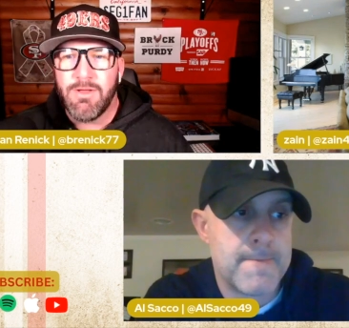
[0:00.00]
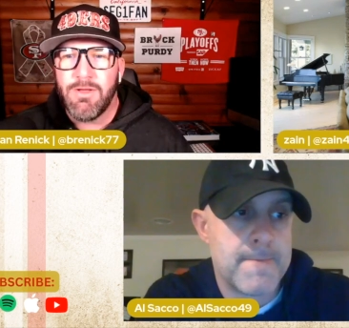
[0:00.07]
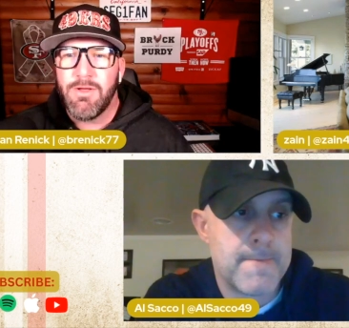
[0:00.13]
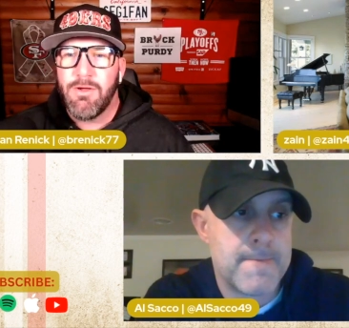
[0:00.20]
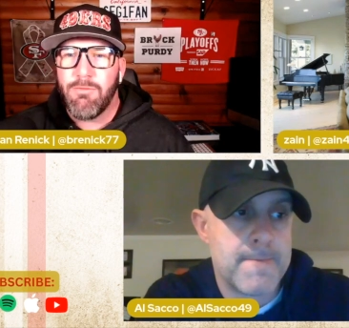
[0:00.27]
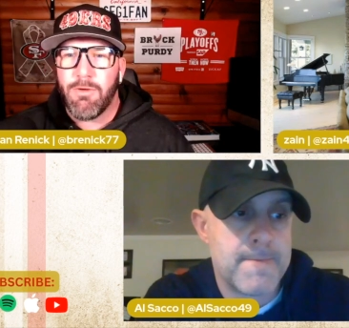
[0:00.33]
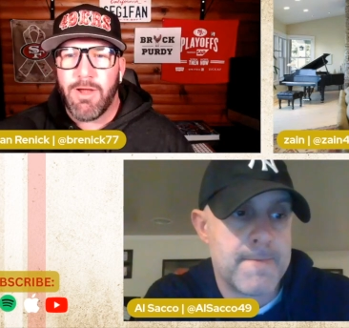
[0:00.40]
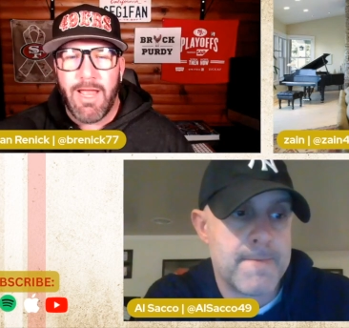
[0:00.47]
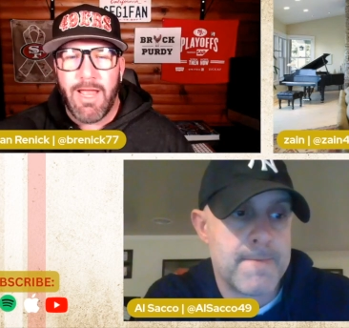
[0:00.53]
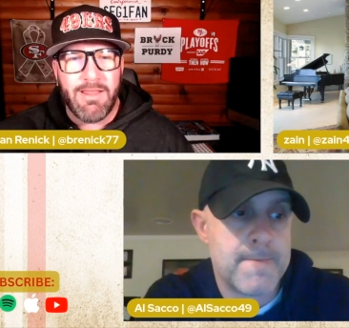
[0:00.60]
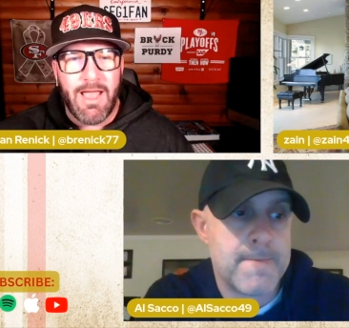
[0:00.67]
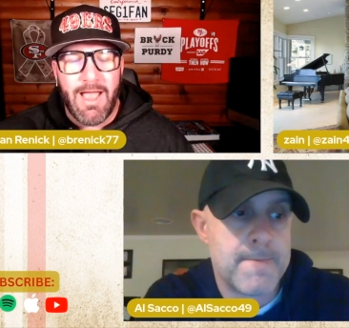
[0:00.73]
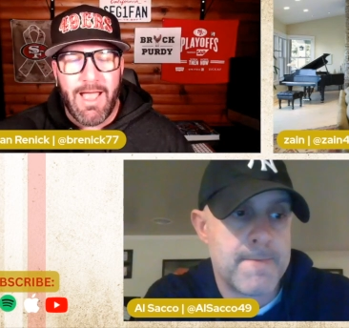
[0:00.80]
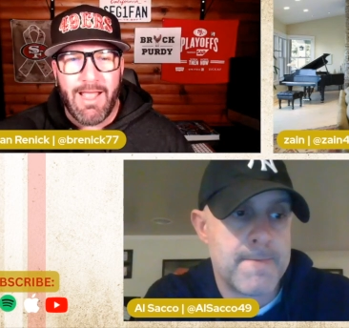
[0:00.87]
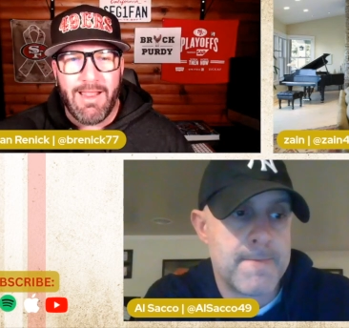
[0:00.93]
Speaker 1: where he had that
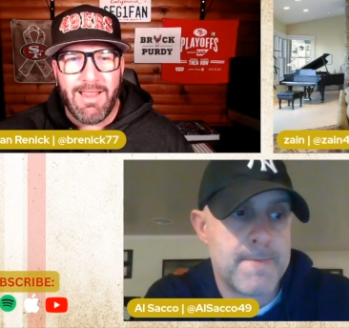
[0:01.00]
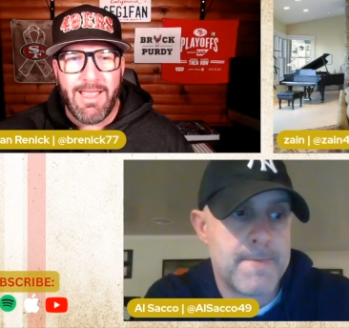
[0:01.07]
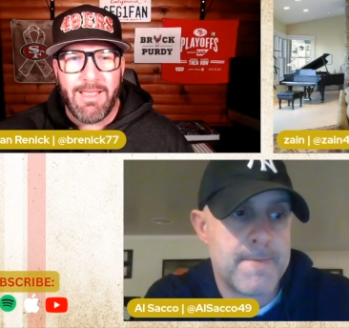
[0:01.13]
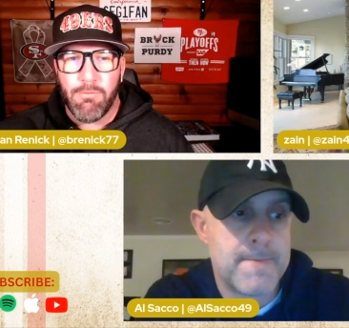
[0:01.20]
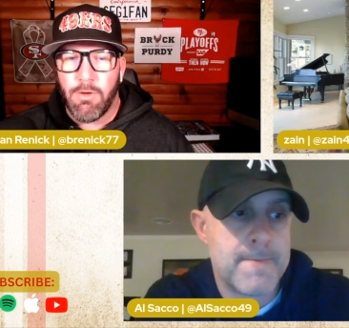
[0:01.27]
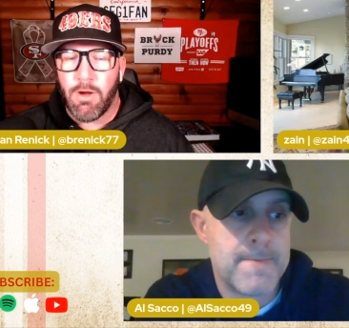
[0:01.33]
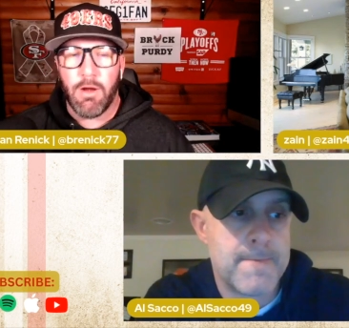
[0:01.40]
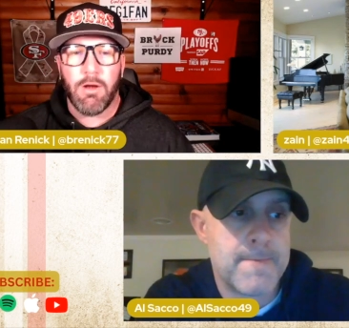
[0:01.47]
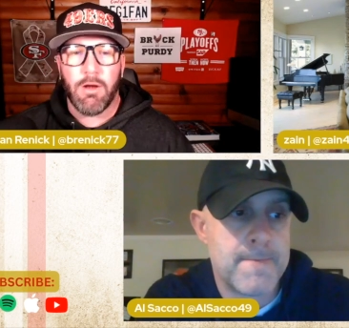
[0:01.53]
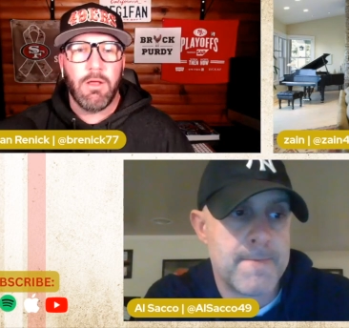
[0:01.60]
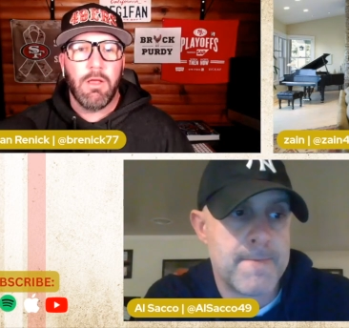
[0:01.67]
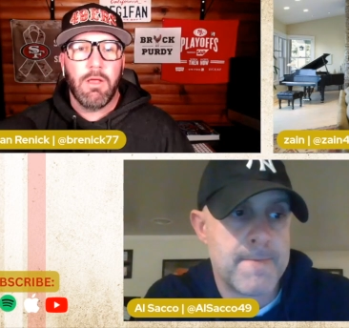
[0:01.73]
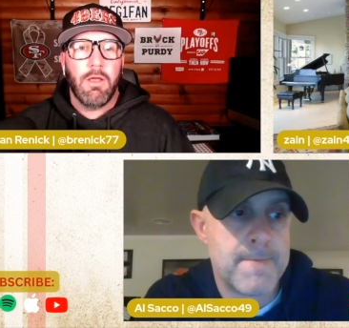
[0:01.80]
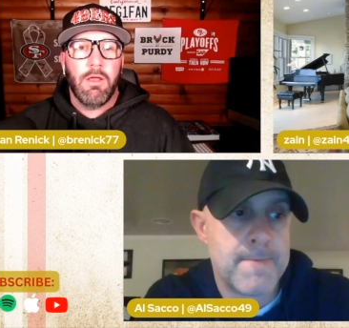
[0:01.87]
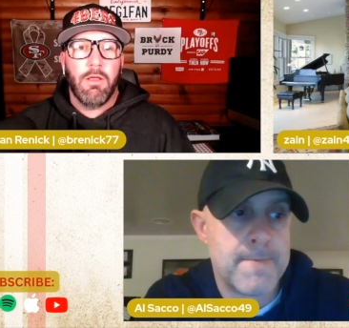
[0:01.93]
highlight where
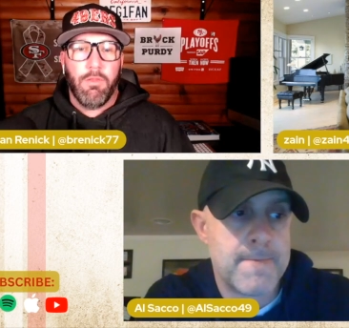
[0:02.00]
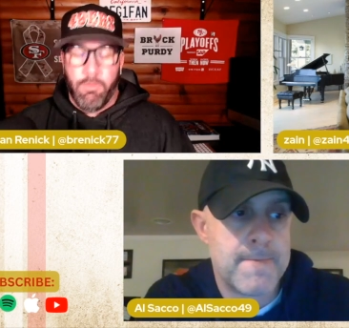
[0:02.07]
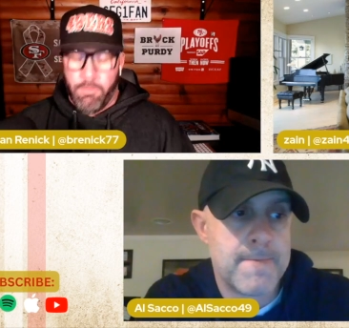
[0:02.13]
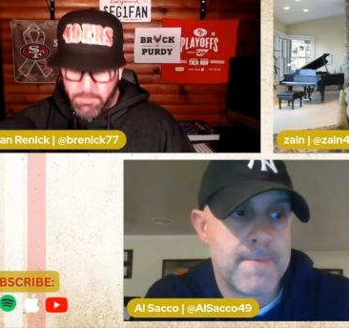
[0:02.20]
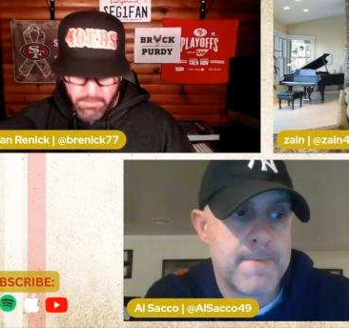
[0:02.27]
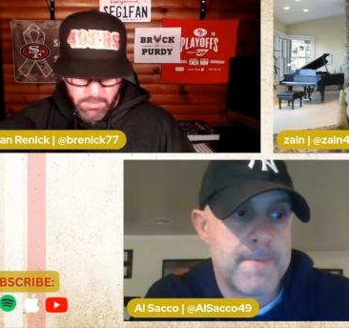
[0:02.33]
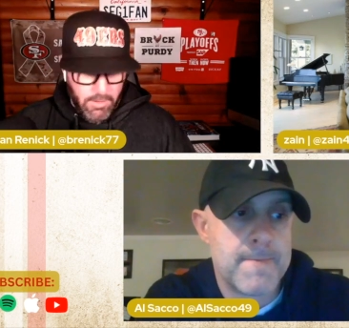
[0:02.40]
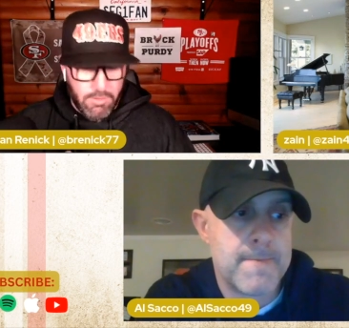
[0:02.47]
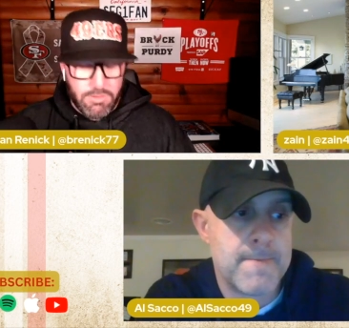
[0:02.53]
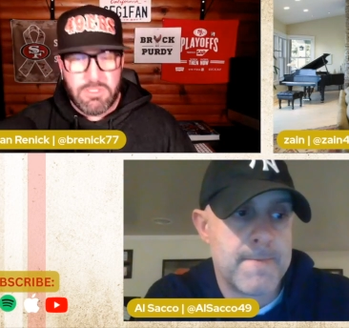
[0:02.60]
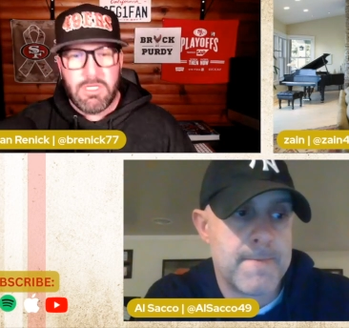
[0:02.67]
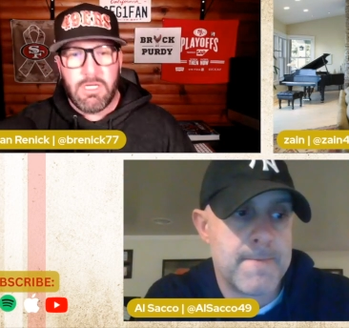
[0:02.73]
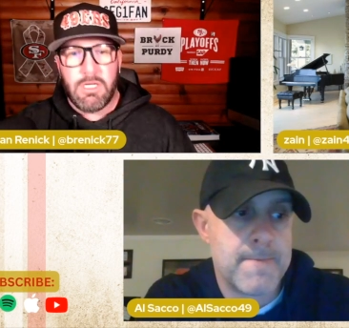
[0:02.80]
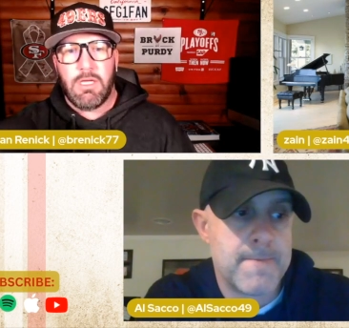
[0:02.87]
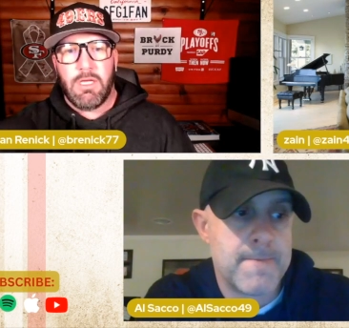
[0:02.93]
you
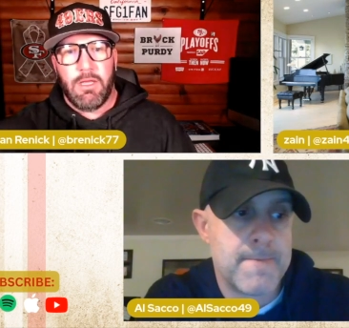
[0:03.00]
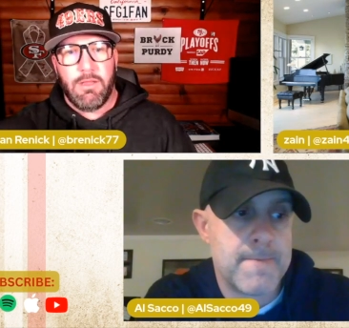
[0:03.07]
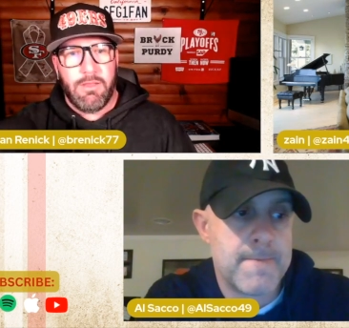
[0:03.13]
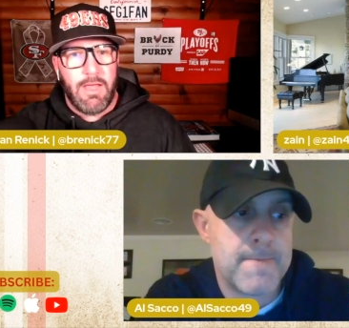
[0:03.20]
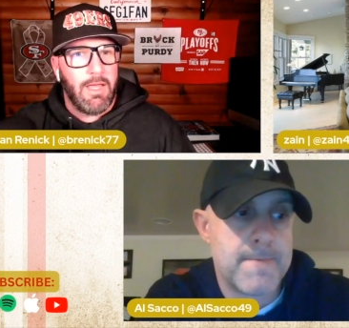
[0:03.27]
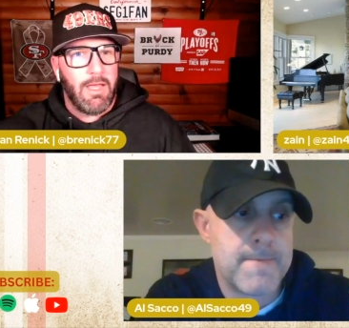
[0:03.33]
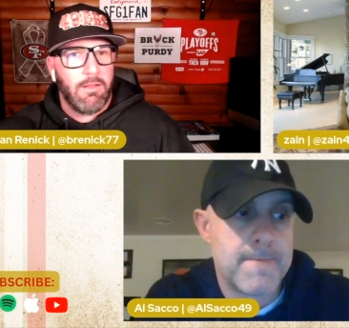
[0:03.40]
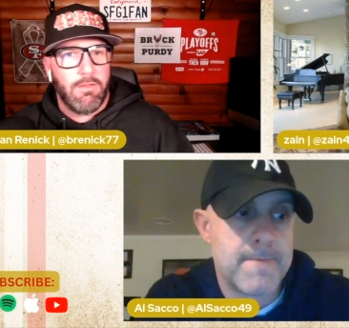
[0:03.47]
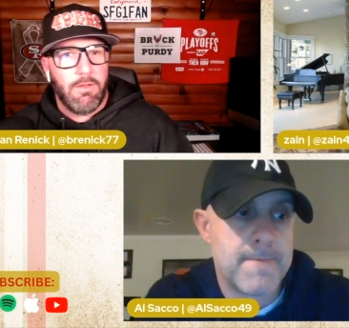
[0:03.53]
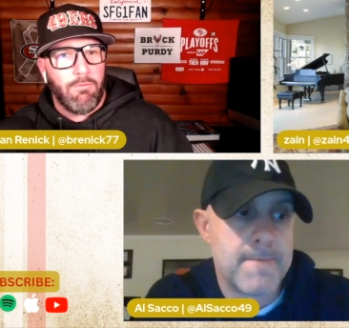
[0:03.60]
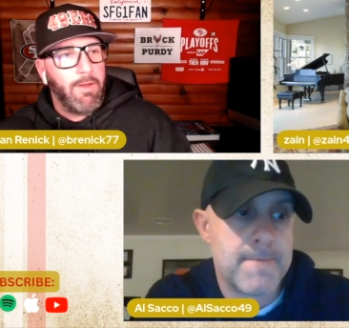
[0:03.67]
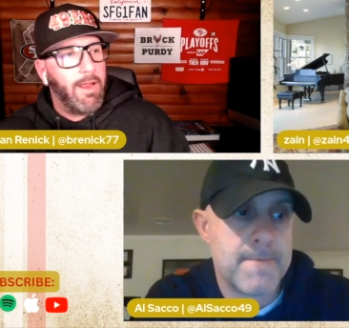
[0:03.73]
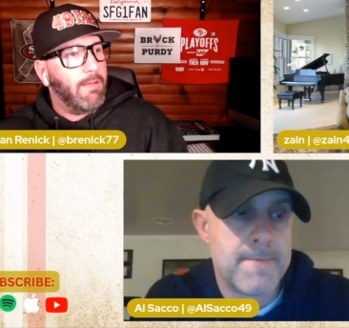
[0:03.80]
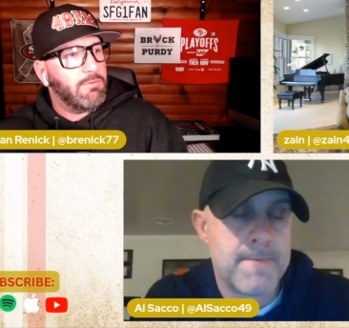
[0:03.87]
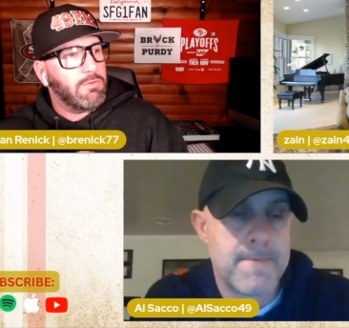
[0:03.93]
see eh, they the
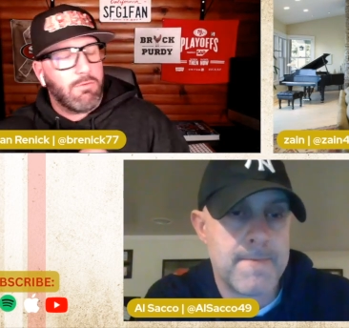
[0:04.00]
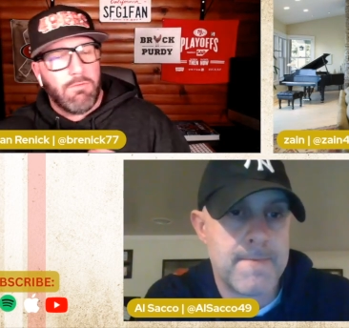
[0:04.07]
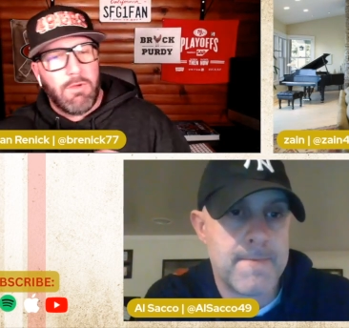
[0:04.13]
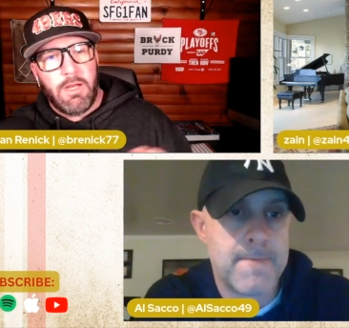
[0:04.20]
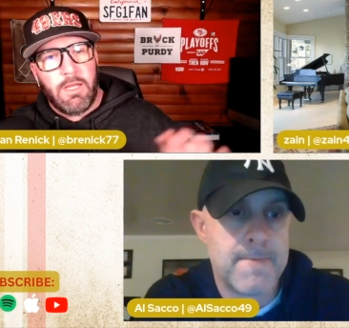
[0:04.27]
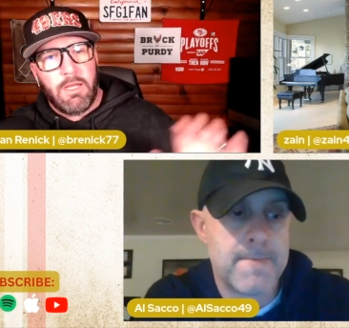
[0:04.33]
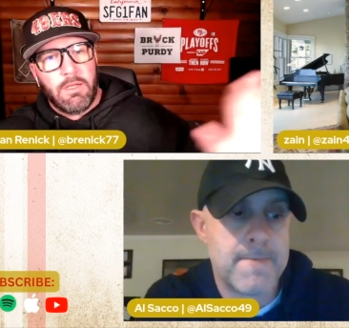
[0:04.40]
Rams were running